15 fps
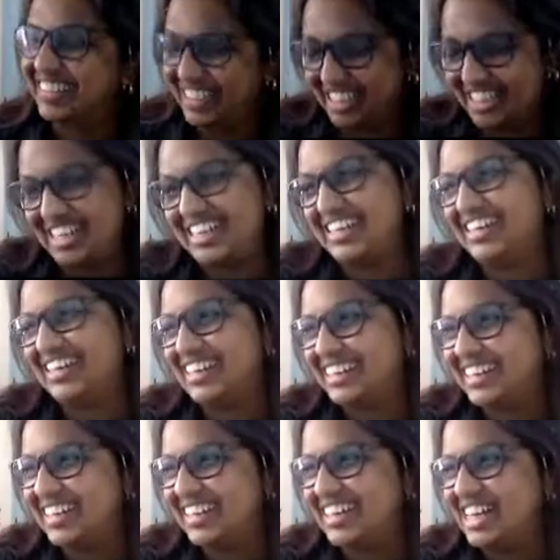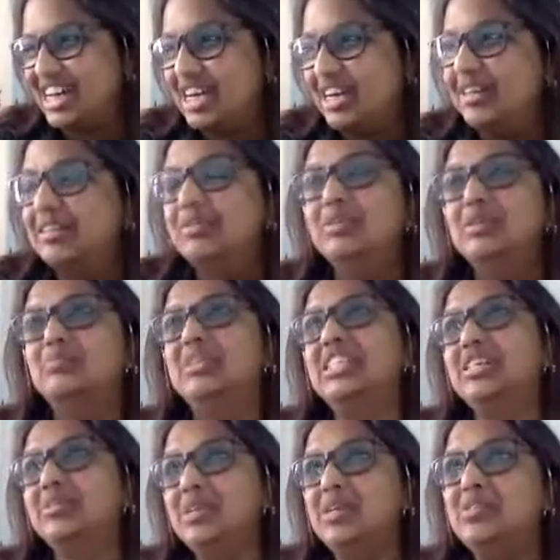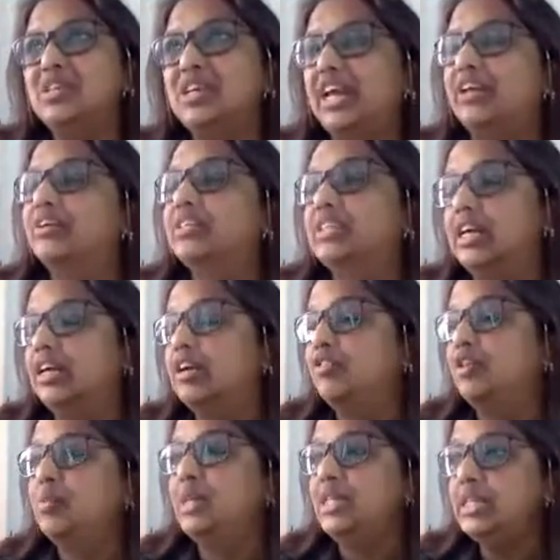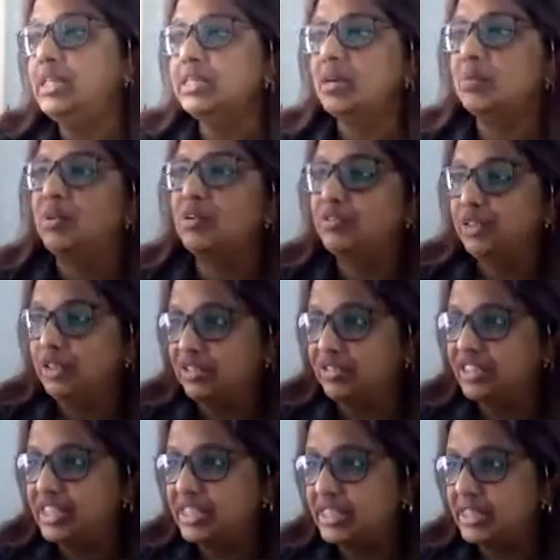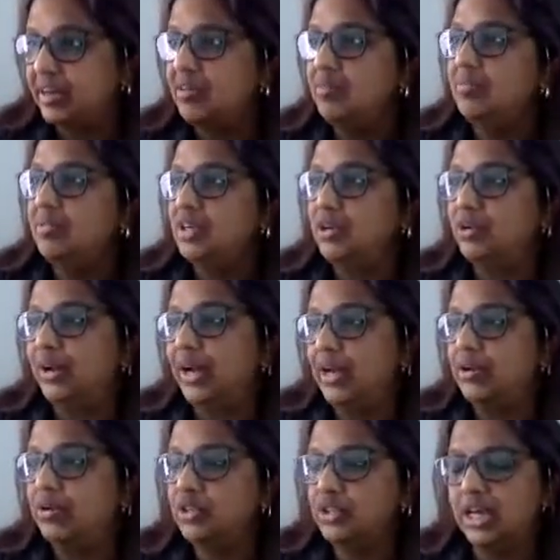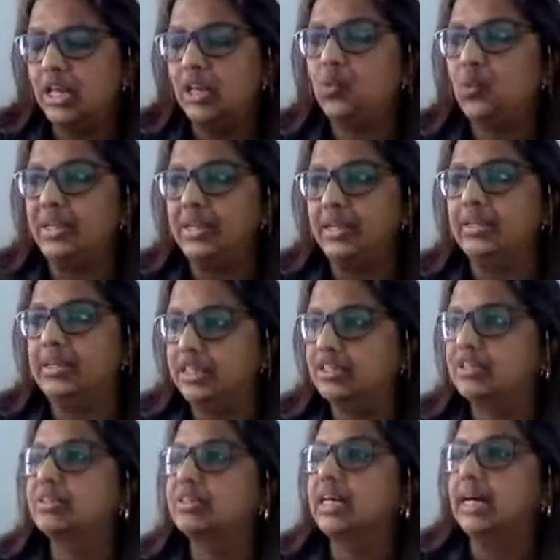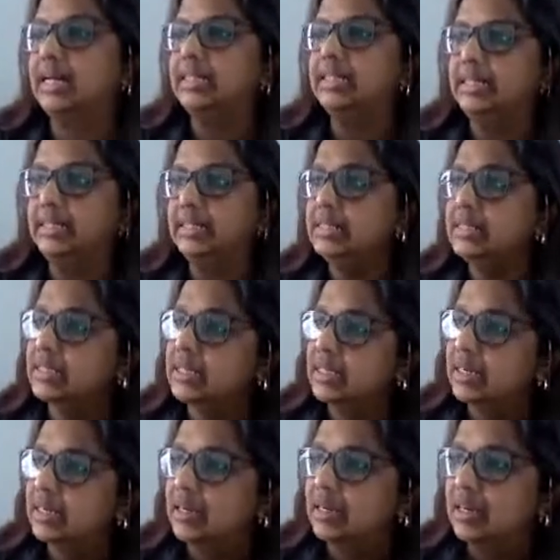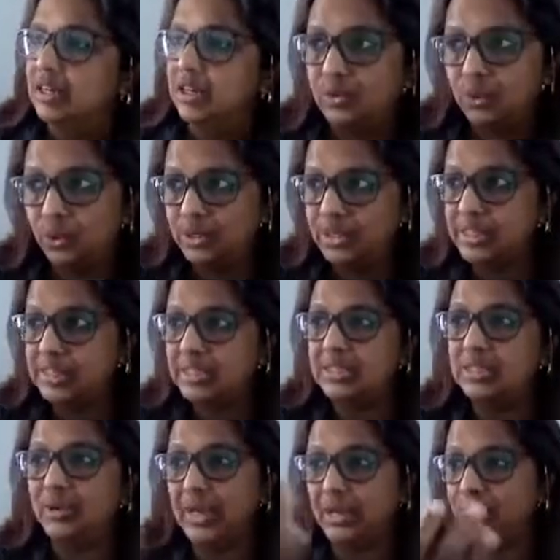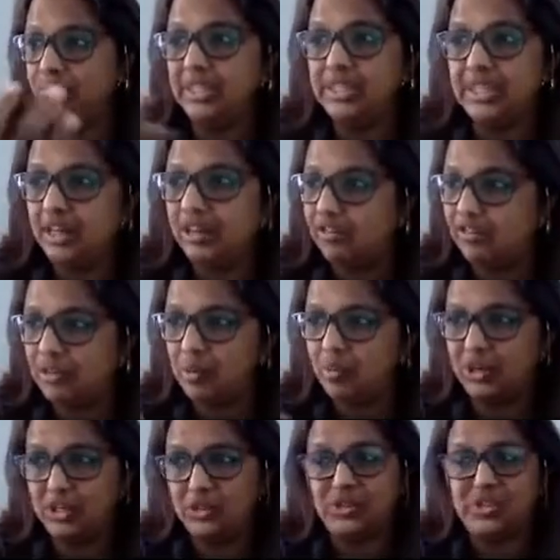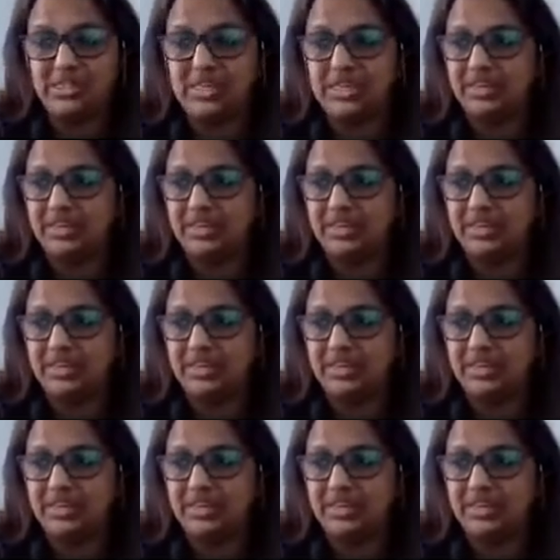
Yeah. Well, but sometimes you cannot tell. If you're meeting someone for the first time, you cannot tell what their natural color is. You can only tell from what you see,